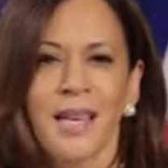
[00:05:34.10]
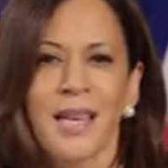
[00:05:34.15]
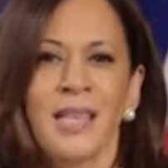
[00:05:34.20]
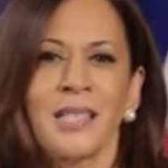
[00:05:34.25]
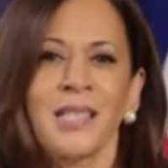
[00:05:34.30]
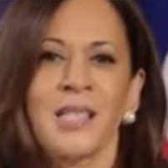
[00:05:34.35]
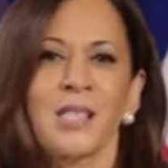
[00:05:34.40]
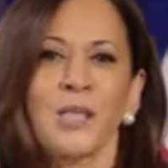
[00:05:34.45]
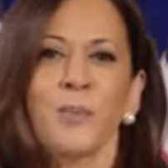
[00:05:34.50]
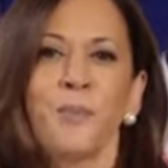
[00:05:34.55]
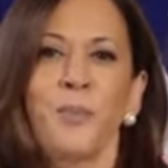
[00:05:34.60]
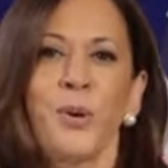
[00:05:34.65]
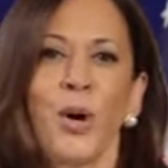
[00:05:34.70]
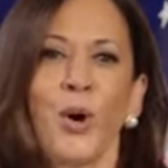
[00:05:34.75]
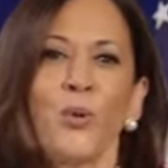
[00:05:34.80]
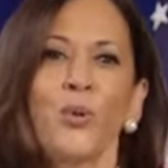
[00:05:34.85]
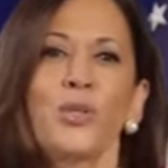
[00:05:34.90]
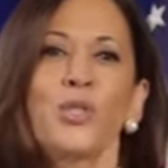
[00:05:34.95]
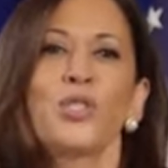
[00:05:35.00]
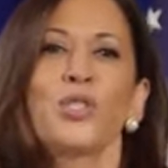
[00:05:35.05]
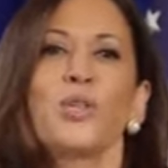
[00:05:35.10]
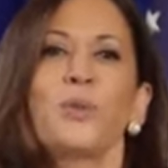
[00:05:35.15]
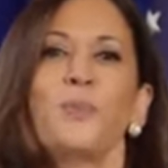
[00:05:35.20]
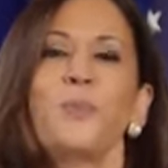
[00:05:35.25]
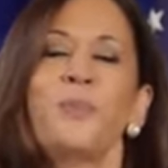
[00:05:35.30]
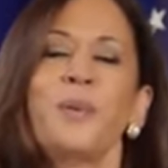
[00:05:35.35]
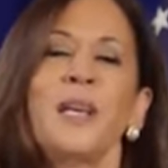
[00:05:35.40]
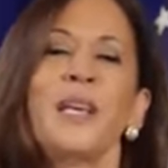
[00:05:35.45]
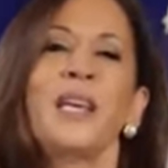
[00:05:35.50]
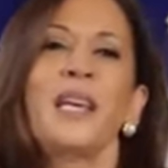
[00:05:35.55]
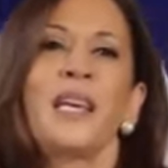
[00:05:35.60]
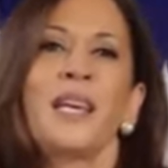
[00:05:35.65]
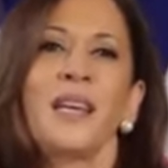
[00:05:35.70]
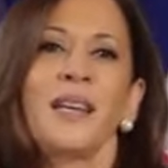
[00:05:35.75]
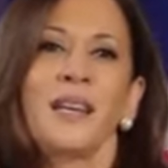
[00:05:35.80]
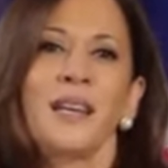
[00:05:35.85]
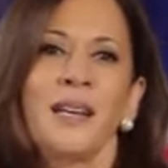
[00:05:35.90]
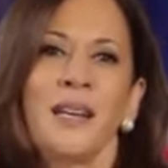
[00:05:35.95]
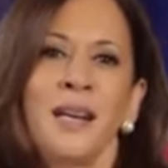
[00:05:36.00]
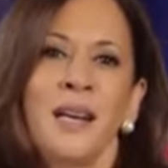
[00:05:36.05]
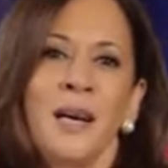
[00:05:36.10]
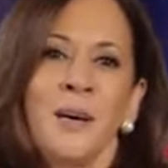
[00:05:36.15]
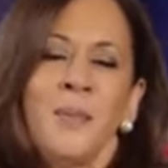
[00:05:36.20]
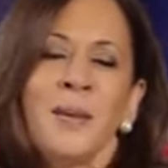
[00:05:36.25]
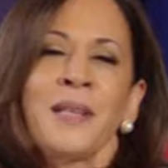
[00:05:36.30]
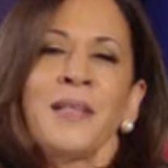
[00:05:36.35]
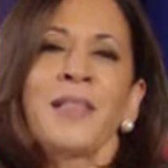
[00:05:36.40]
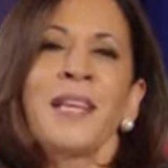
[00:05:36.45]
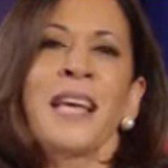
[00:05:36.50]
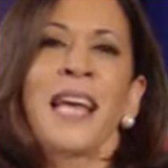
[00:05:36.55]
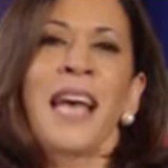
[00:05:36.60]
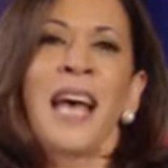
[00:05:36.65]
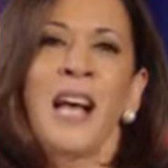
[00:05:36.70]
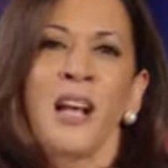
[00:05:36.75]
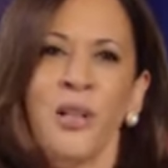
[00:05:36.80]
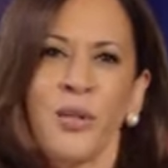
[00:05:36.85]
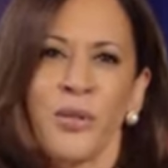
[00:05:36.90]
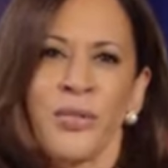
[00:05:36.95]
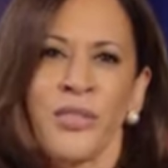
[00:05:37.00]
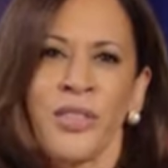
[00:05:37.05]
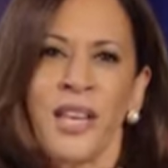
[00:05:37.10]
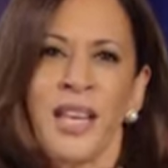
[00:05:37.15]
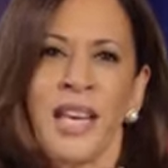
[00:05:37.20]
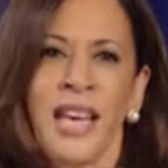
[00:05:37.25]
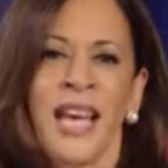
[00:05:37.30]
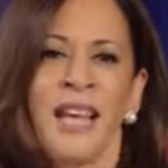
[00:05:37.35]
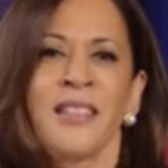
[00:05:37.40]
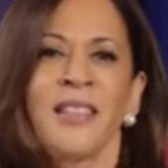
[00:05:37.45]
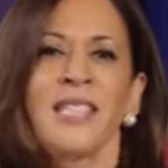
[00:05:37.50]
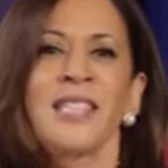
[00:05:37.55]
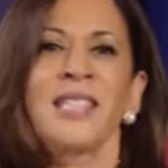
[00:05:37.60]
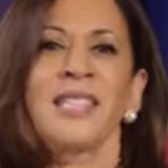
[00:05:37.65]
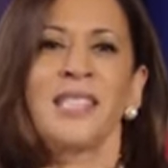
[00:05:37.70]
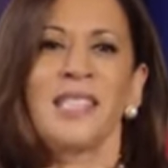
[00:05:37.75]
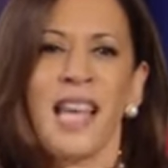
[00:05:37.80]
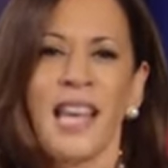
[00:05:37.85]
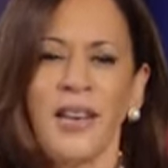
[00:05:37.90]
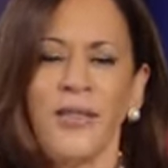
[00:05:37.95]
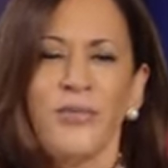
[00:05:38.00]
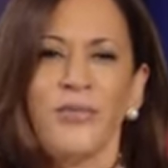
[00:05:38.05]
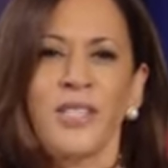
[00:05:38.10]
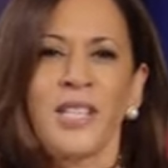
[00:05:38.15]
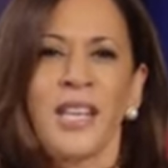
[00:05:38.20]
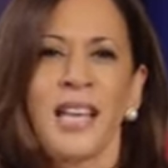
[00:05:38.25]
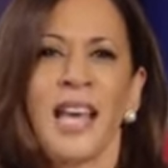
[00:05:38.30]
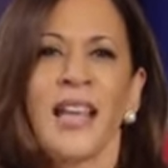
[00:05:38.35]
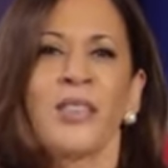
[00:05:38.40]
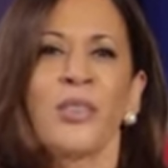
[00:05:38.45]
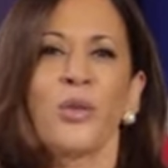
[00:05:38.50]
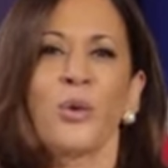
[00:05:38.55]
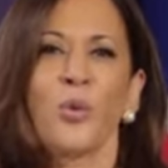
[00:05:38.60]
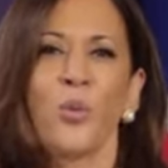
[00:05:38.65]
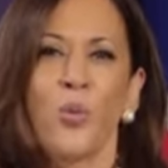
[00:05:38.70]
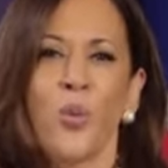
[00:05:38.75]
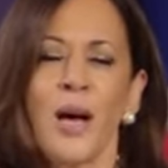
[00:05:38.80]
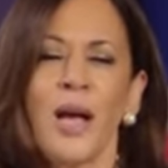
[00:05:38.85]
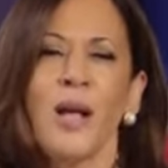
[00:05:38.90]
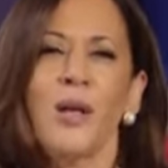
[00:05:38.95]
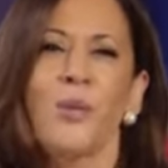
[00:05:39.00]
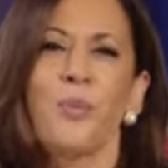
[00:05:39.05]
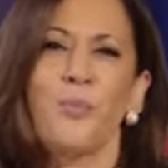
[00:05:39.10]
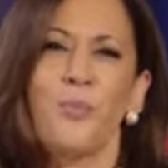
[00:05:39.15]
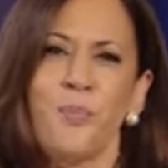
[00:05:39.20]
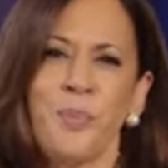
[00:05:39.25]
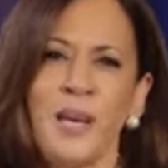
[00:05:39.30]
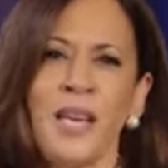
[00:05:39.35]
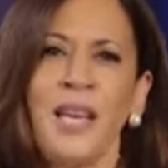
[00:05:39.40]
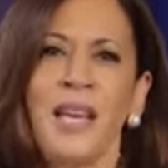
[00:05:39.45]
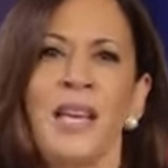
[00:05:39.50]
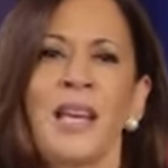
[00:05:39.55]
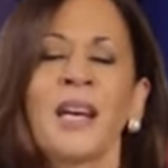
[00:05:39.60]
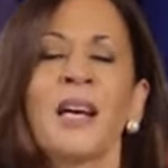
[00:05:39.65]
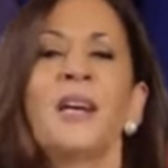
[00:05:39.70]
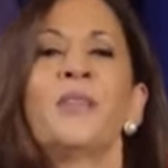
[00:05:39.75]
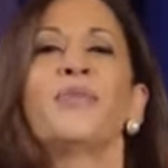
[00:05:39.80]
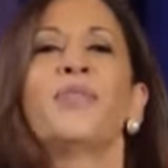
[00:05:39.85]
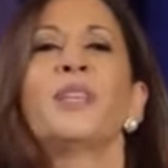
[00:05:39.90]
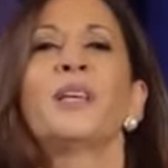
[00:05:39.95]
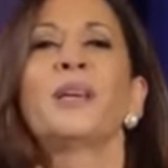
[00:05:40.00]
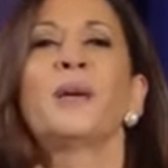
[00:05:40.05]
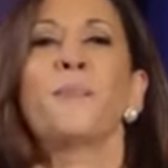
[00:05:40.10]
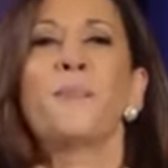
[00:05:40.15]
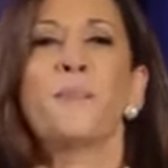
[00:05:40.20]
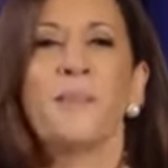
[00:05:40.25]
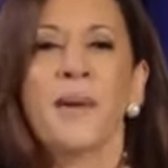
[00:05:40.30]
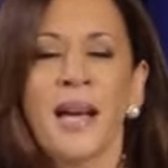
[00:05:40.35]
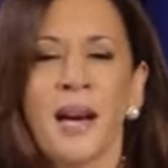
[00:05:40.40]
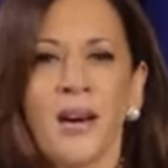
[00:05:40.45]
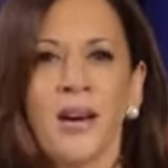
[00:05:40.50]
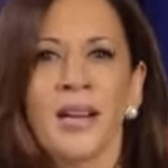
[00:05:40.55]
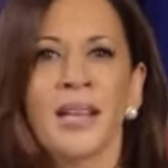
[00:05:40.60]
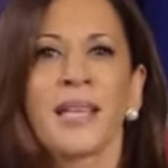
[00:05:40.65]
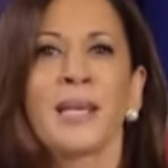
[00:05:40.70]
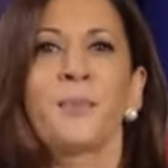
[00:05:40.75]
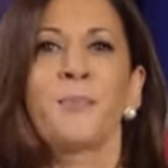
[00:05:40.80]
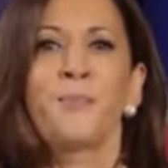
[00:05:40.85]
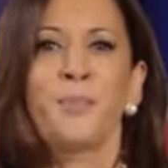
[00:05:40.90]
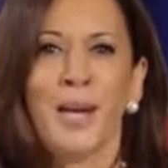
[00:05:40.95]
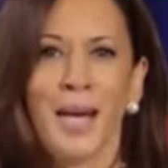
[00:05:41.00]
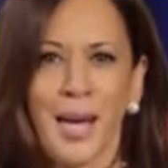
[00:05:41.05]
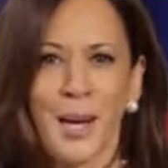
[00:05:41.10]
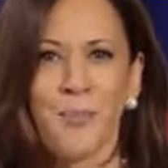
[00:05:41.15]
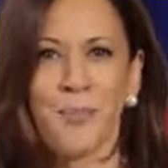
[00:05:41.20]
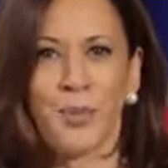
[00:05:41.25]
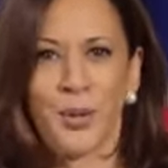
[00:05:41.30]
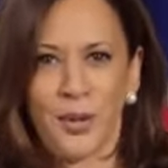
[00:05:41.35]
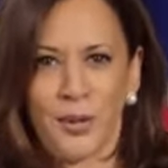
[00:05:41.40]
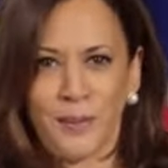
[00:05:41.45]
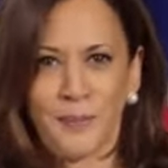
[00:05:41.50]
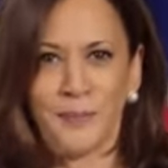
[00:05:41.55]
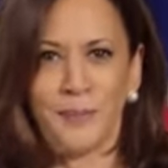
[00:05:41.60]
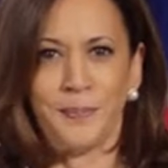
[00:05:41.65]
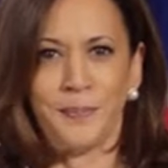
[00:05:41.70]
It's supposed to be about the health and the safety and the well-being of the American people.